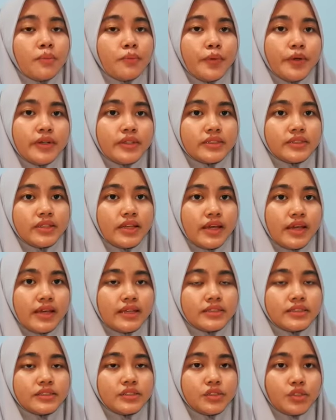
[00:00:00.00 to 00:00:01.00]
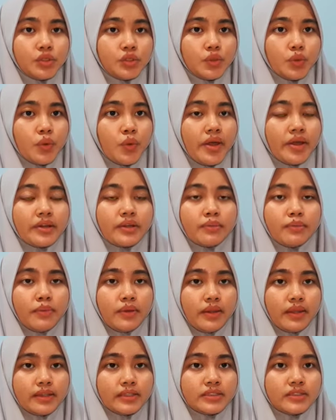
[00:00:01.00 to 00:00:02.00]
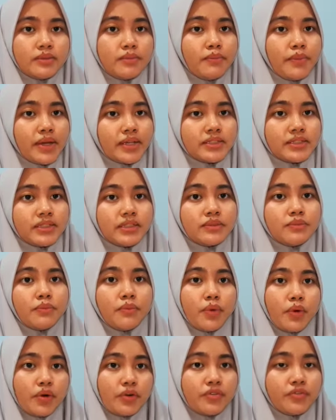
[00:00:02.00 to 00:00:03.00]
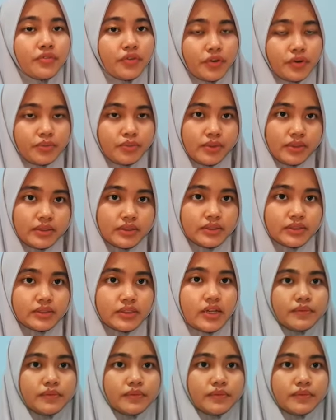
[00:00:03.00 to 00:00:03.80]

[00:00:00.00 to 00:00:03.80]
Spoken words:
But adding to and a place makes it more formal.